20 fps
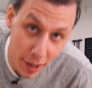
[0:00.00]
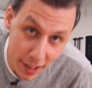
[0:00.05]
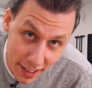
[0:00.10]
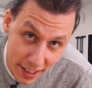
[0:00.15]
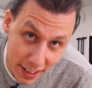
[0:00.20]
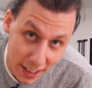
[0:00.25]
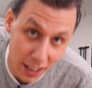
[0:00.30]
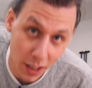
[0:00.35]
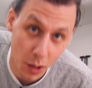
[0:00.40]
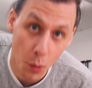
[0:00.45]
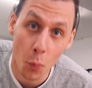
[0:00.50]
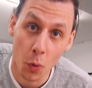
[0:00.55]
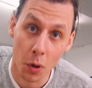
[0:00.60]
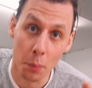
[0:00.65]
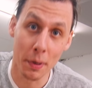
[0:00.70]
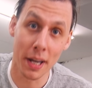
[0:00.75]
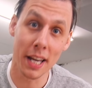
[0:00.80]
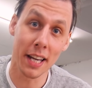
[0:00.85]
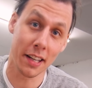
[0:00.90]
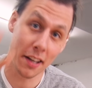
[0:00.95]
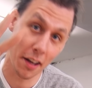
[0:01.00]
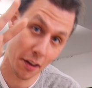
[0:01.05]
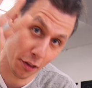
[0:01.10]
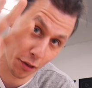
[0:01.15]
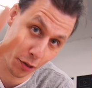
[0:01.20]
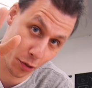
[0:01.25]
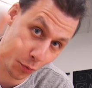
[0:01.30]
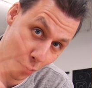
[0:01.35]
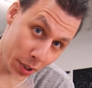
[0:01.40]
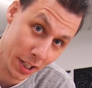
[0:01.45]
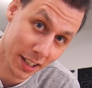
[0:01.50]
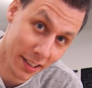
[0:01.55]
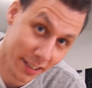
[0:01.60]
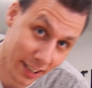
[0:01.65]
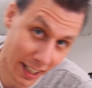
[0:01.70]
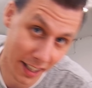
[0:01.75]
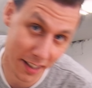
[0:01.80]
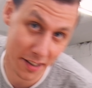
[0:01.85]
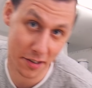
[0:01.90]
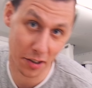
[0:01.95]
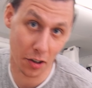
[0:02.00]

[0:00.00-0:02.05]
right here will make three entire